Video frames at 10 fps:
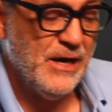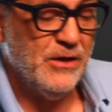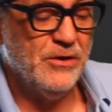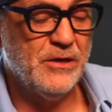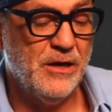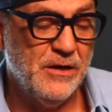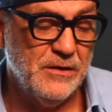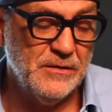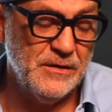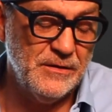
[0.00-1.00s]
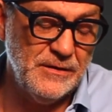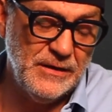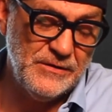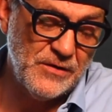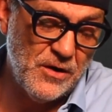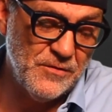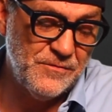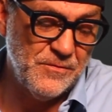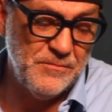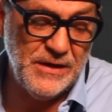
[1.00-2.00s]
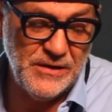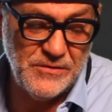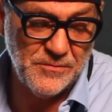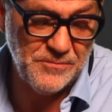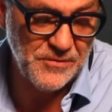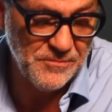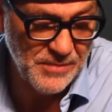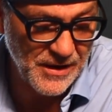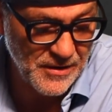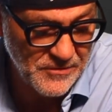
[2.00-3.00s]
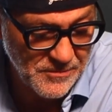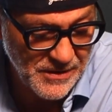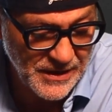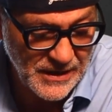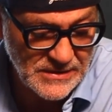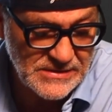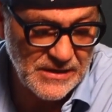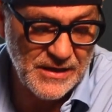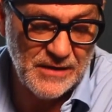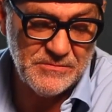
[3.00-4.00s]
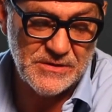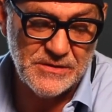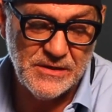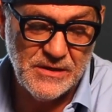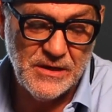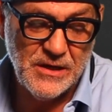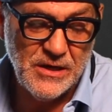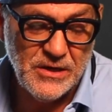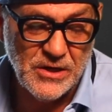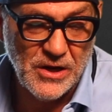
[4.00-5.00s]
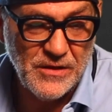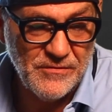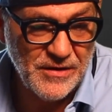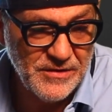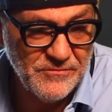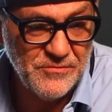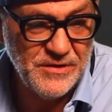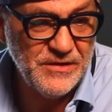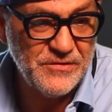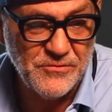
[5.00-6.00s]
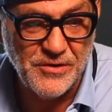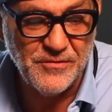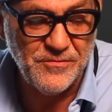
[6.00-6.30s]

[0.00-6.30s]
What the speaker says: Yeah, look, it's hard for me to bet against Southampton. They've had a decent